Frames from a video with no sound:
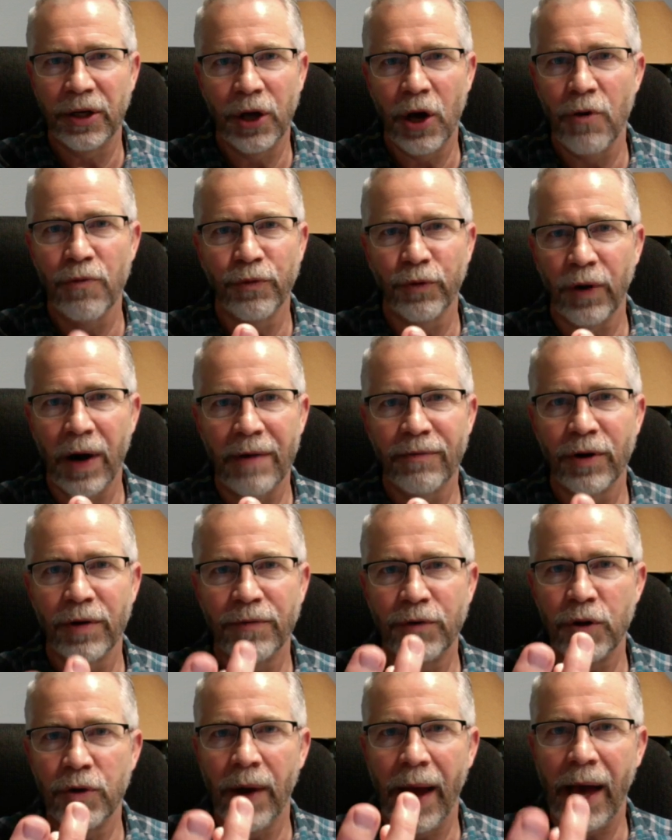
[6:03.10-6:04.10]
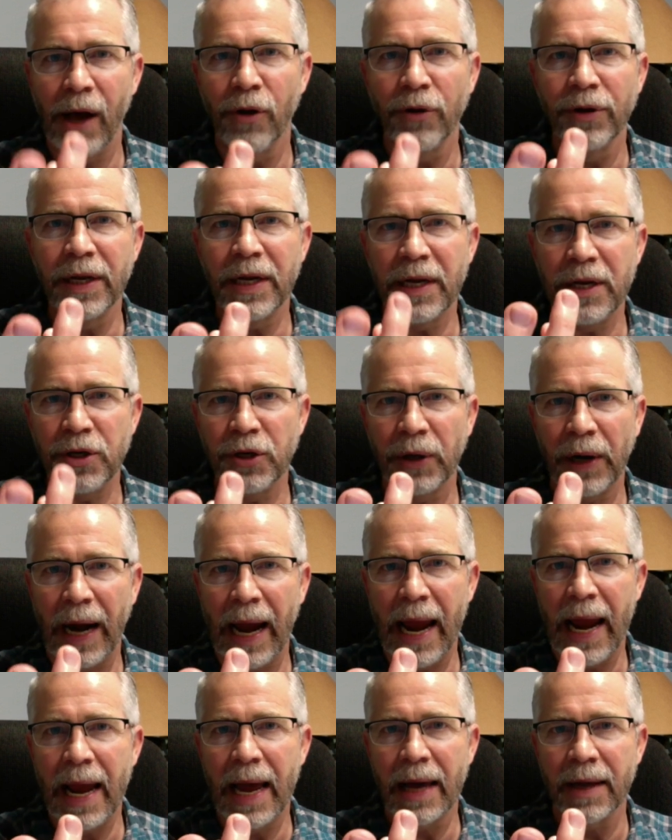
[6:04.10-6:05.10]
go forever. If you held it in your
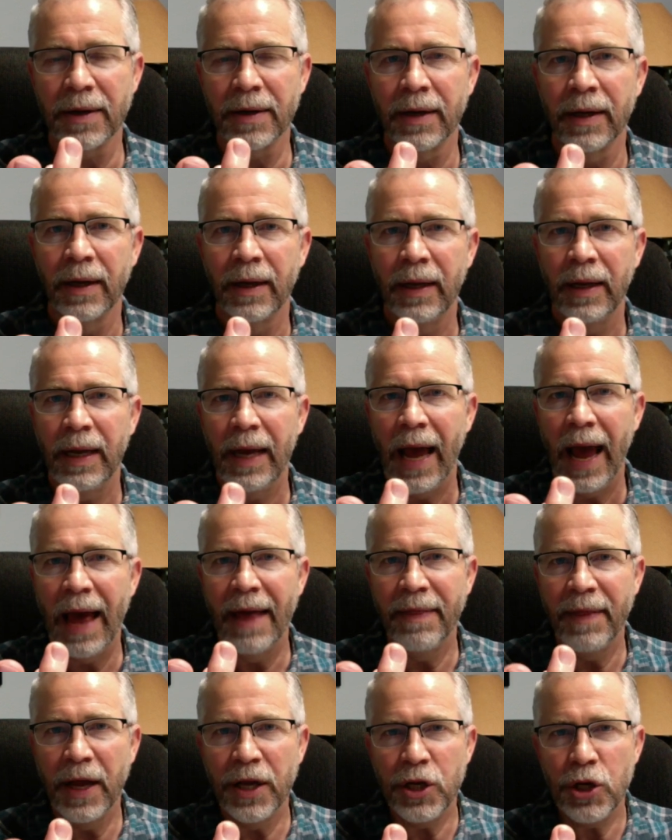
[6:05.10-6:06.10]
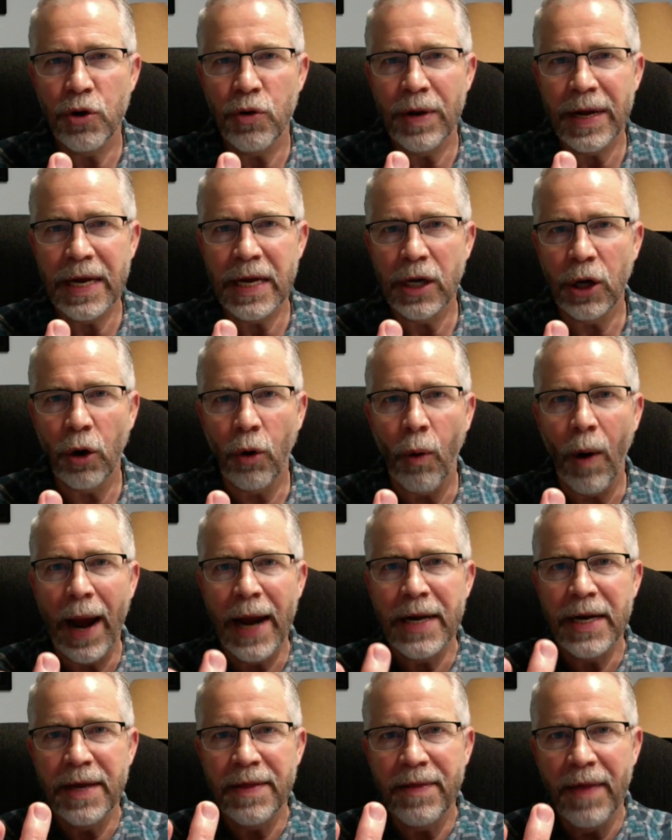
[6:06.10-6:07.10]
hand and then you
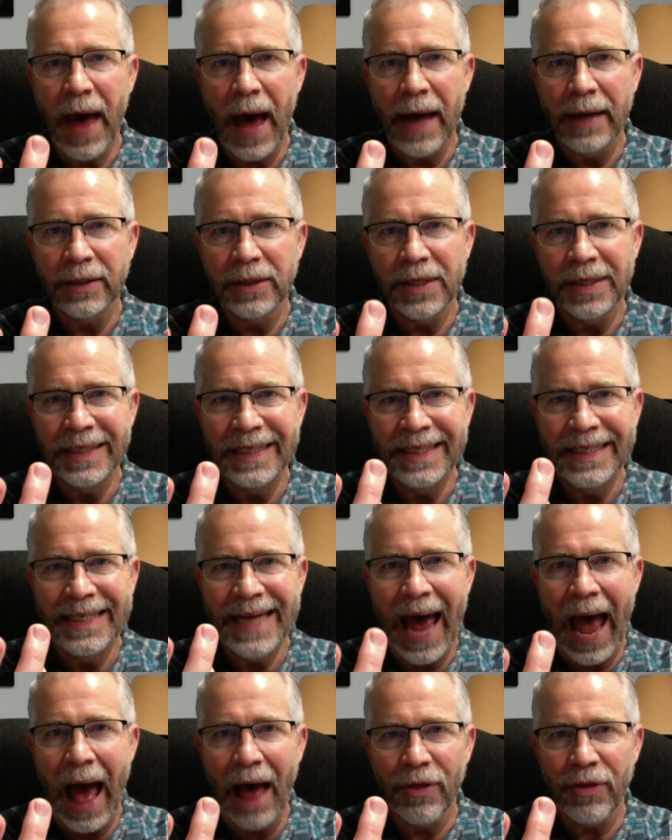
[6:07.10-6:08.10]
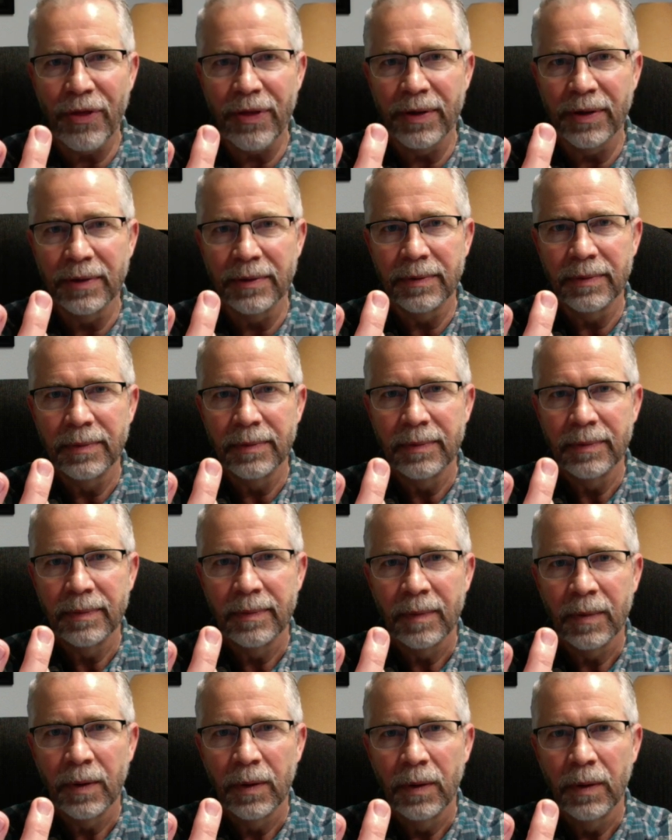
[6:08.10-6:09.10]
equated that to death,
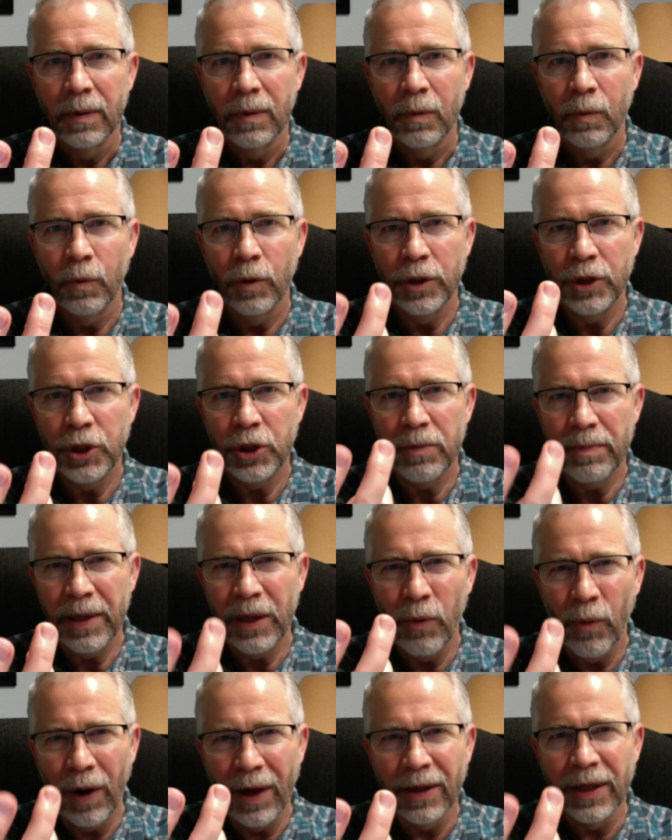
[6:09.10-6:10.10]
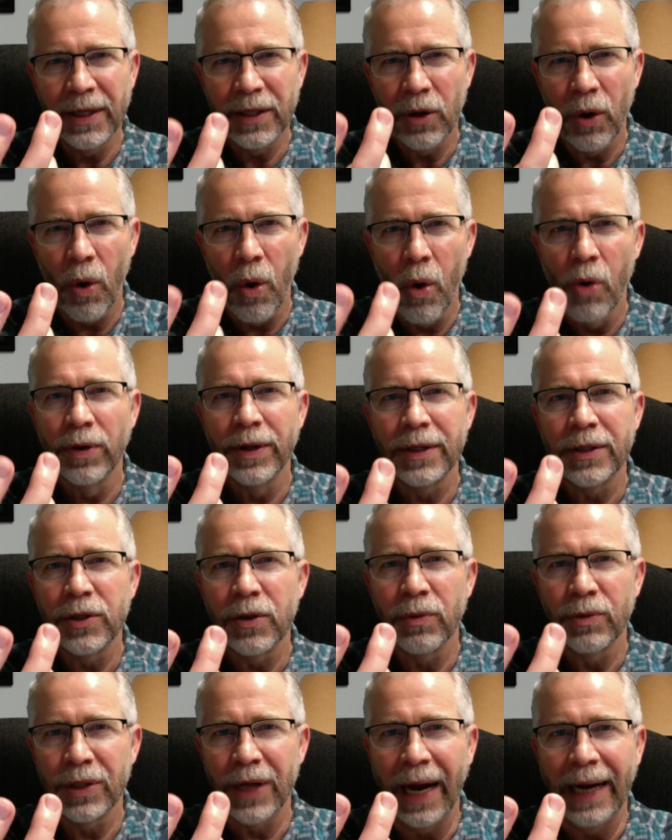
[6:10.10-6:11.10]
would you be willing to hold it
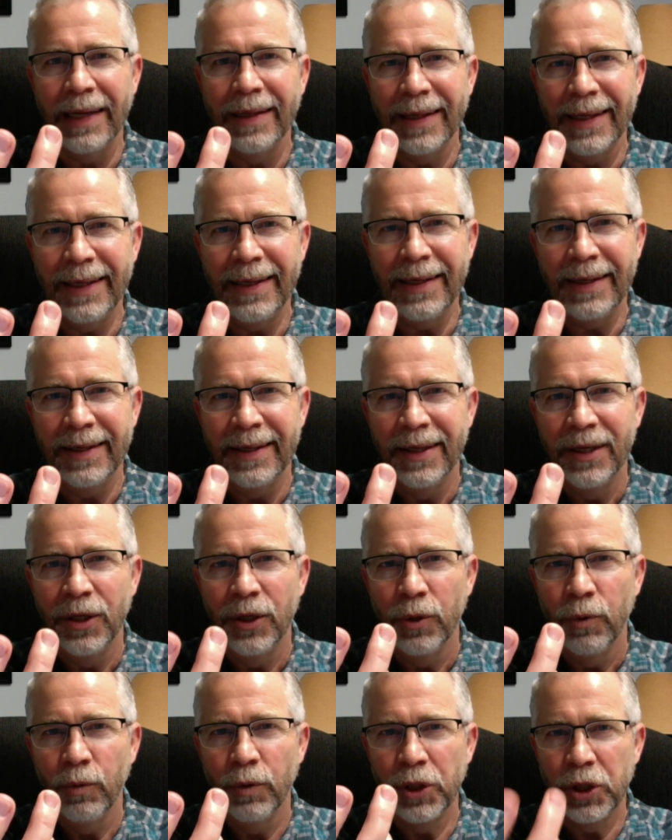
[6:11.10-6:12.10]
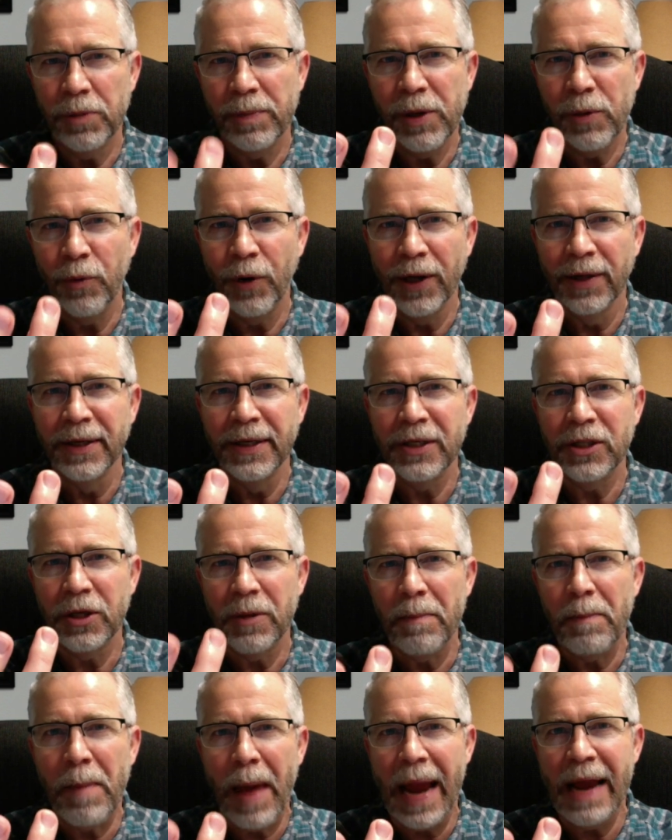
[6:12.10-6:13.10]
so tightly? Would you be willing to
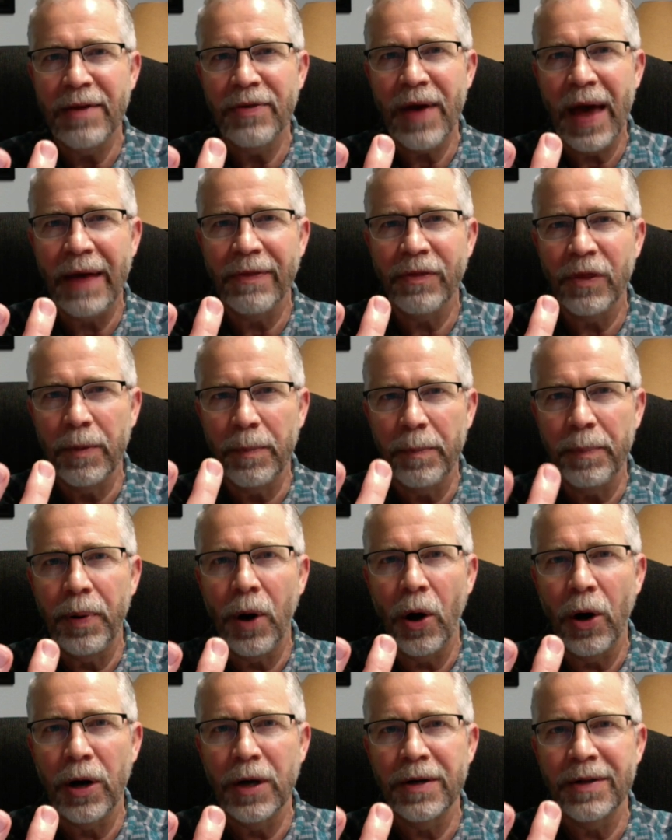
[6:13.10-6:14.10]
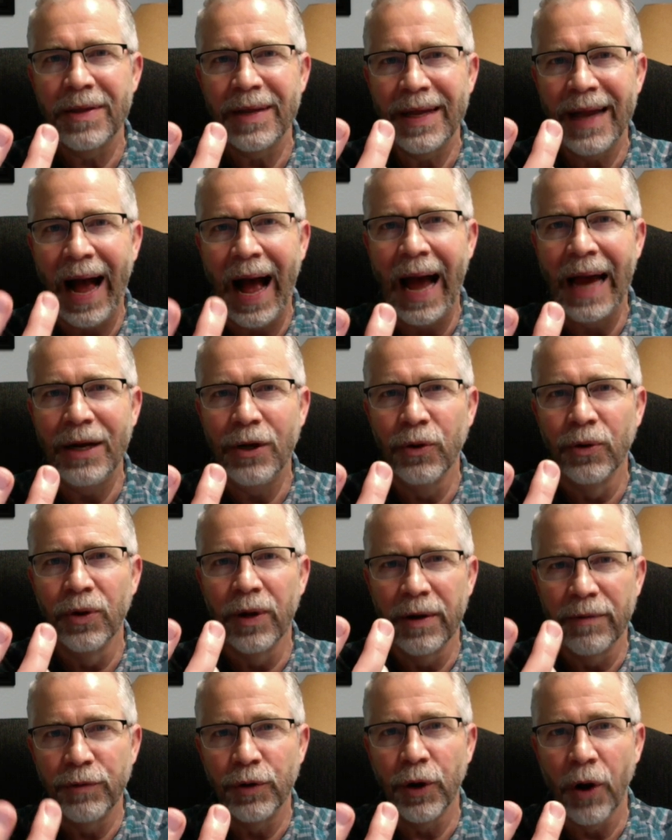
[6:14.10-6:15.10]
make that the part, the
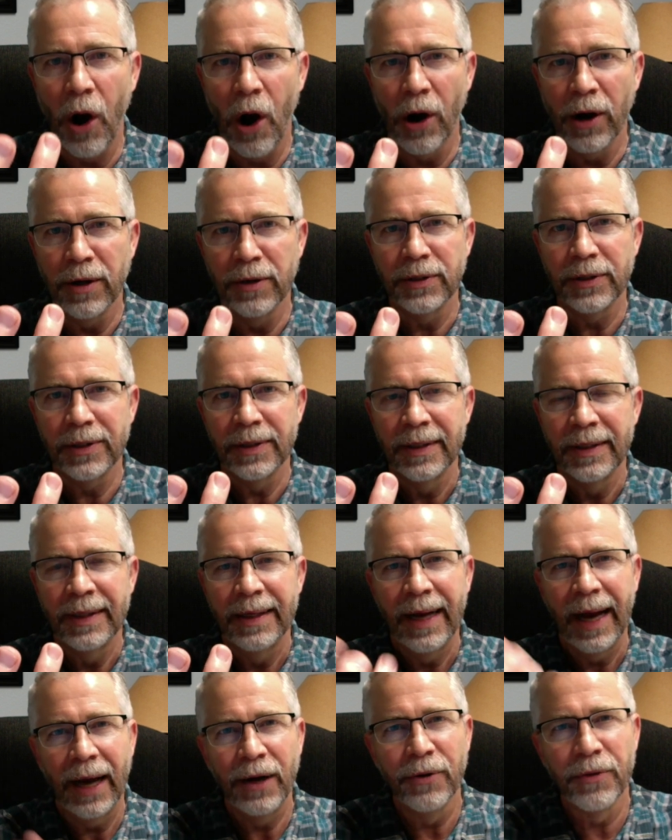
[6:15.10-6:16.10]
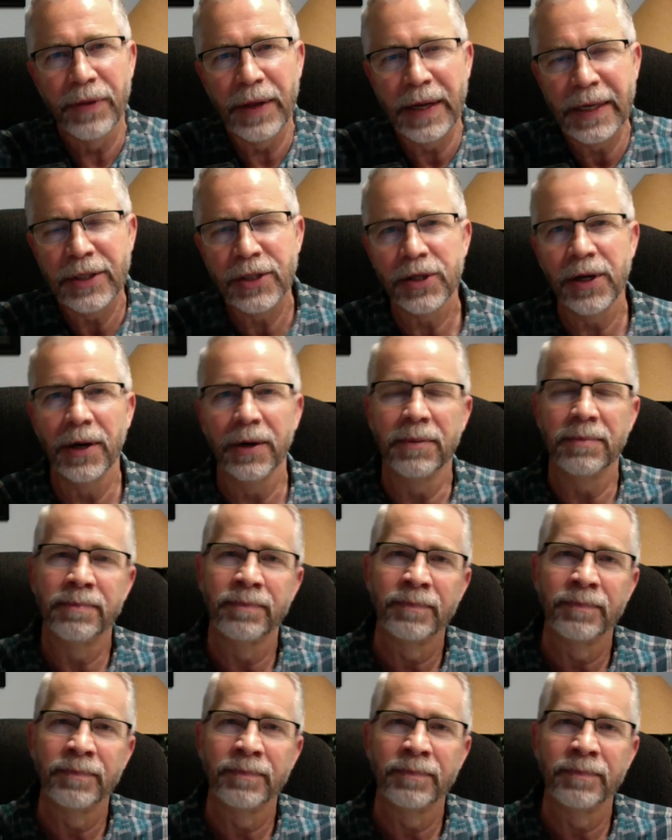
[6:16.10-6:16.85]
idol of your heart? I don't think so.